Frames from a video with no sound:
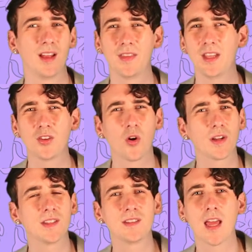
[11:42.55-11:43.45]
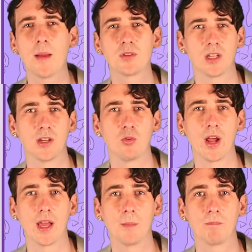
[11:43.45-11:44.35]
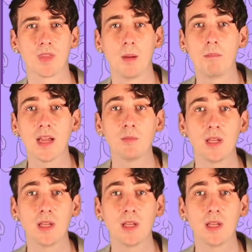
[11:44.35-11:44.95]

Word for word: these are exceptionally rare and might have